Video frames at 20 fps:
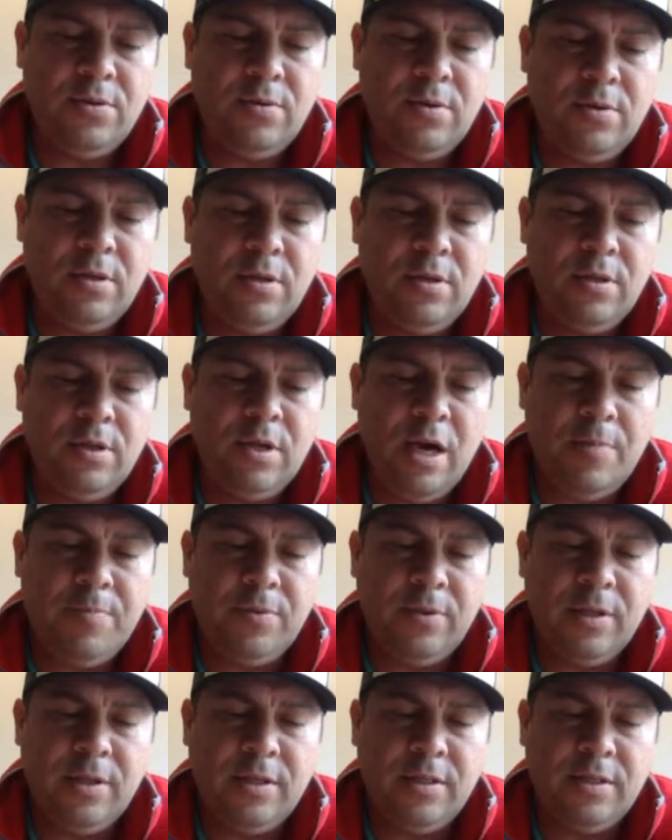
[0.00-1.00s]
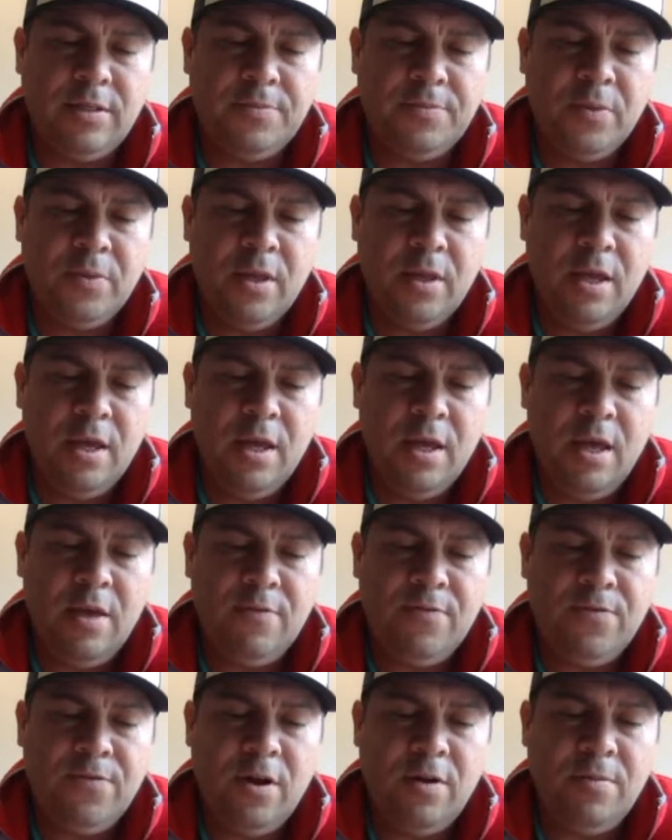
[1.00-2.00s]
Neapolis, and
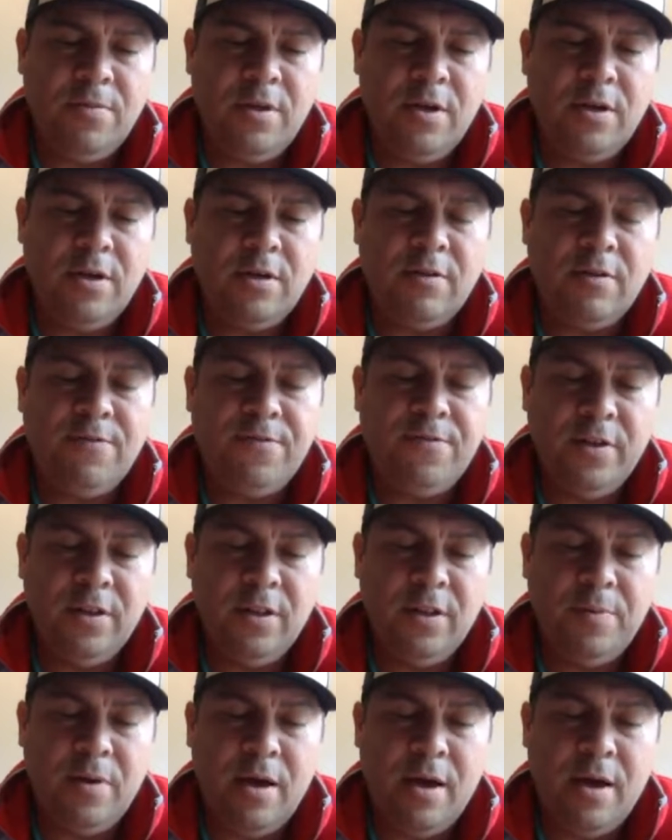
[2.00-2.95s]
from there to Philippi.